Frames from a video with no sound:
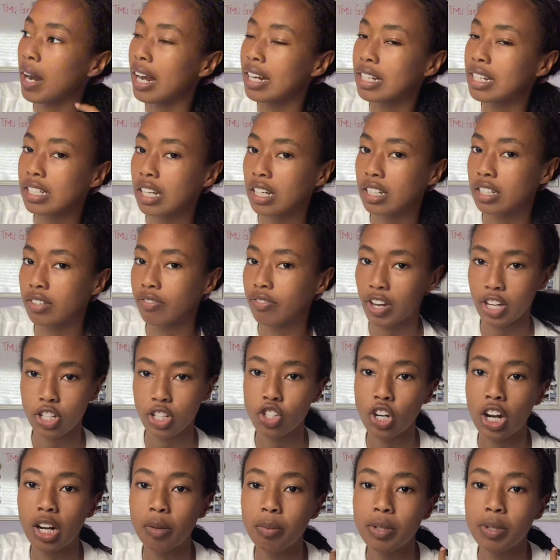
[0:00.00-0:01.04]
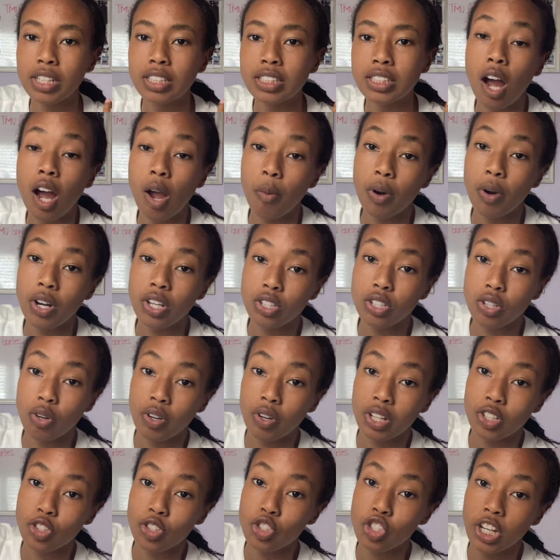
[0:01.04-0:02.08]
I decided to fast track because I wanted to go
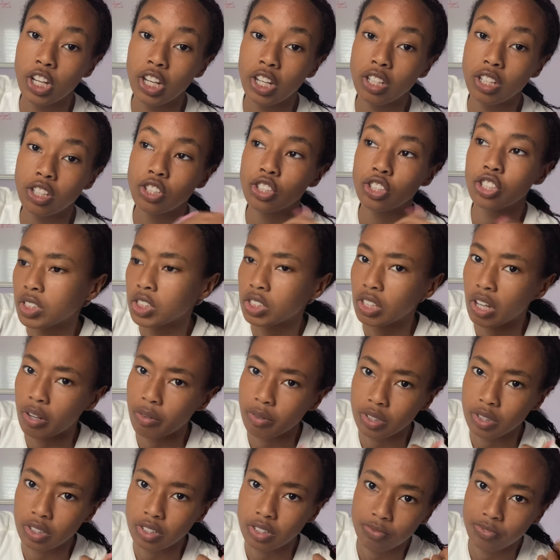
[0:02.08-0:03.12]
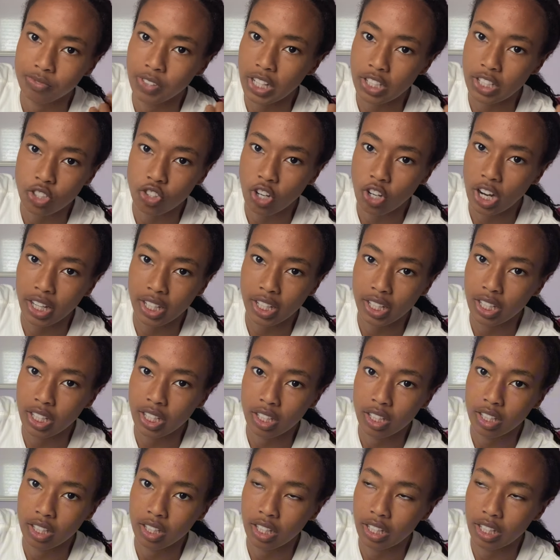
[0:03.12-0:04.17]
on exchange, so I was fast
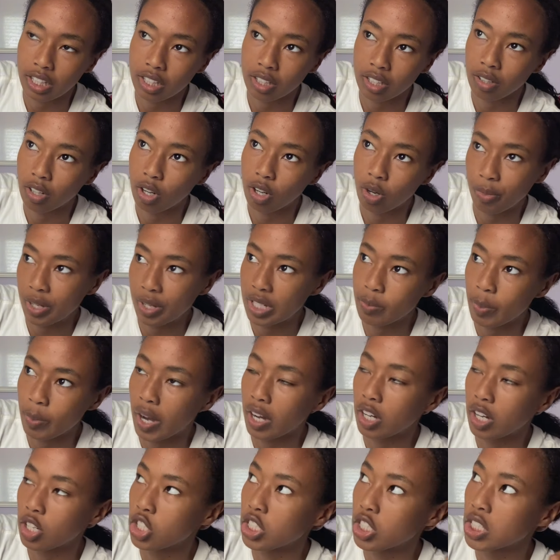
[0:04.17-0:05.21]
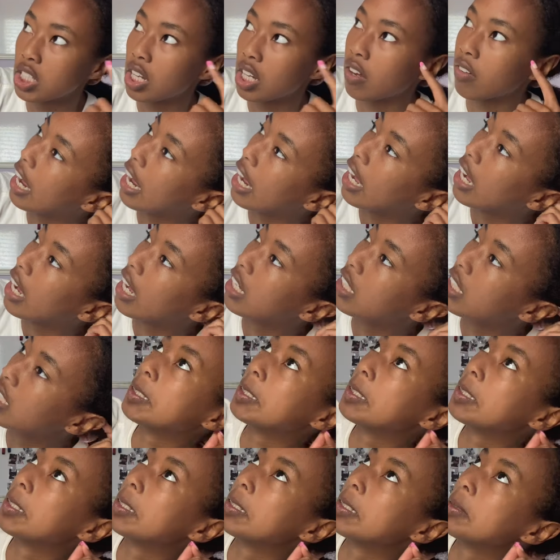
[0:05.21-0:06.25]
tracking like all my Spanish and stuff,
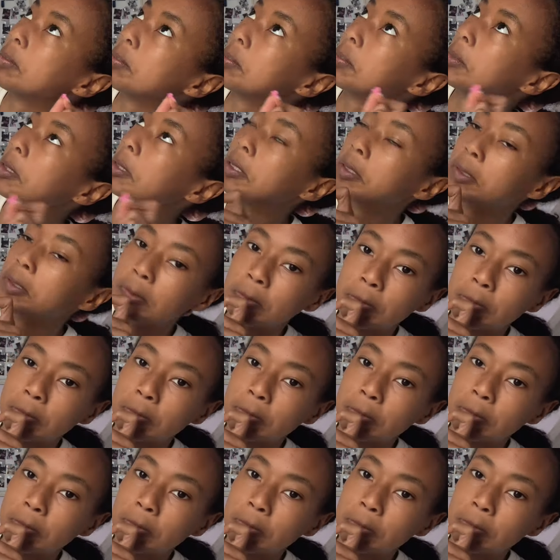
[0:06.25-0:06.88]
and um,